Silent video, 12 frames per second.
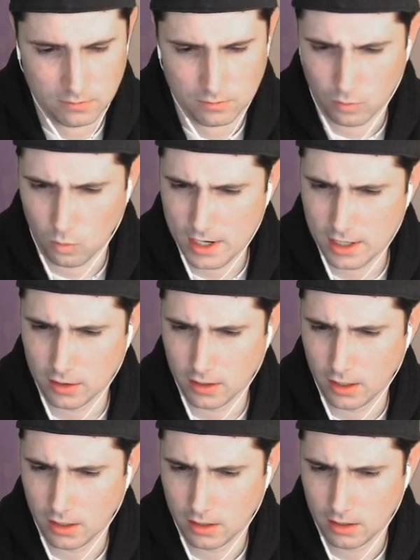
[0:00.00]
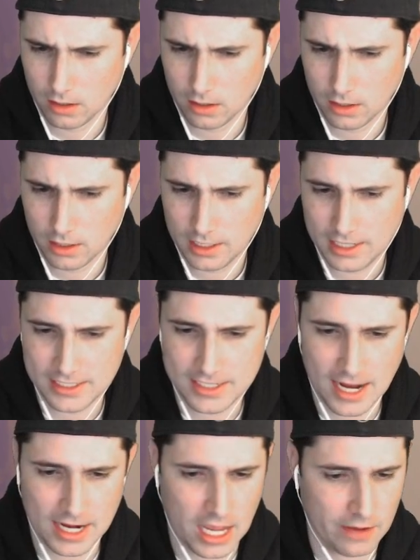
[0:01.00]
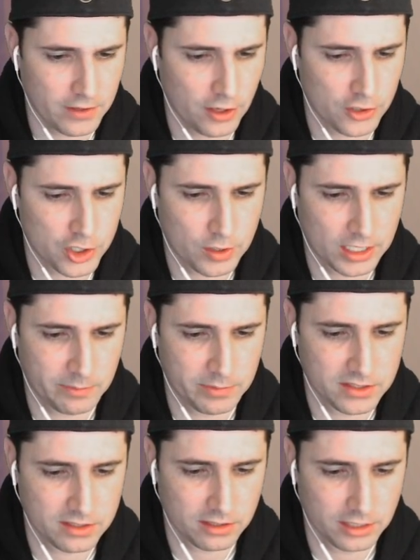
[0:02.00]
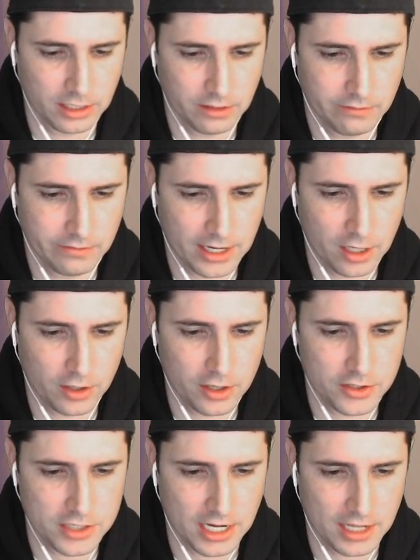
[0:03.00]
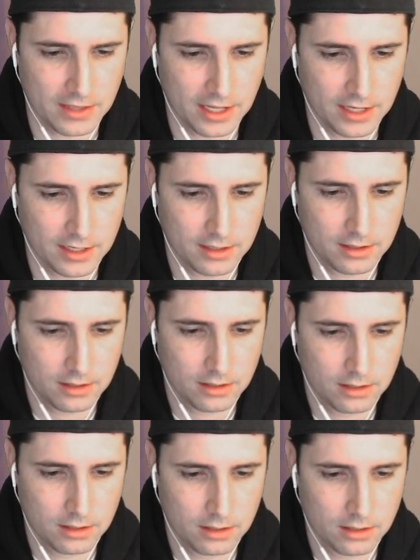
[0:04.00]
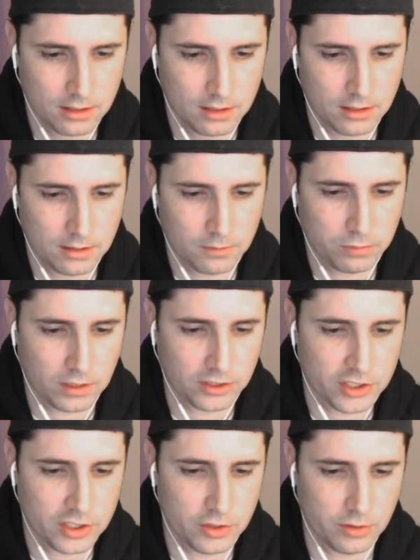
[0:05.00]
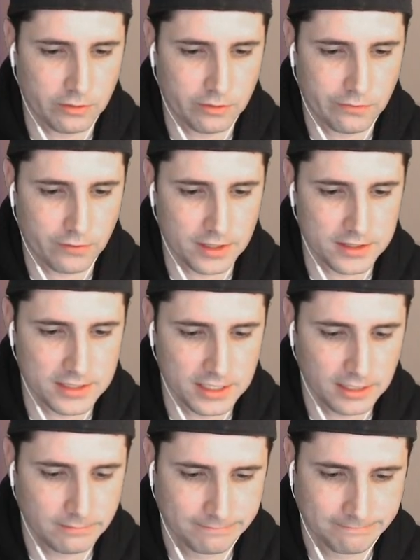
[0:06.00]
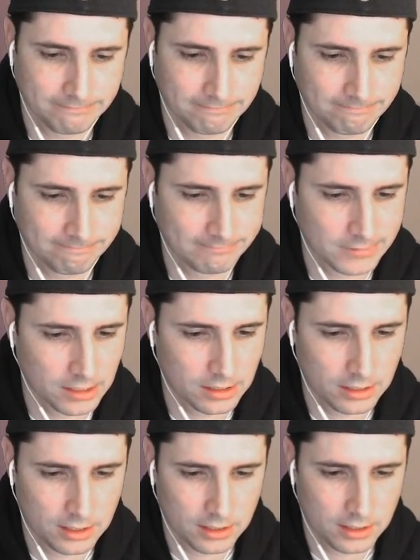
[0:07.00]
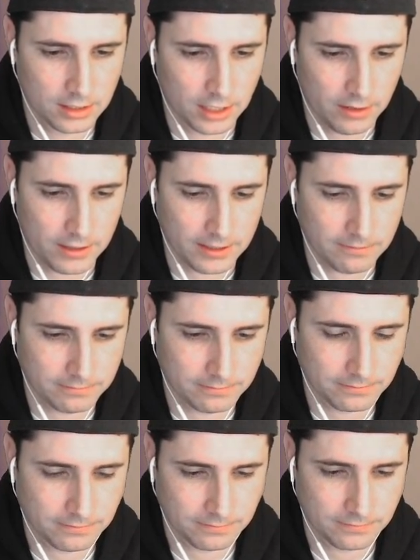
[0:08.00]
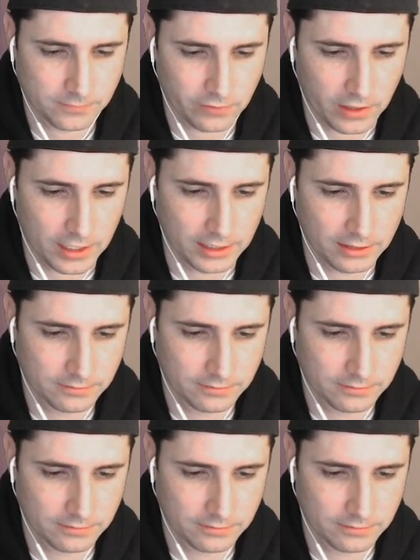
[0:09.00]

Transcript: Weird. He's got to have another trick up his sleeve. I don't understand that. +2 in Frenzy. Alright. Fine.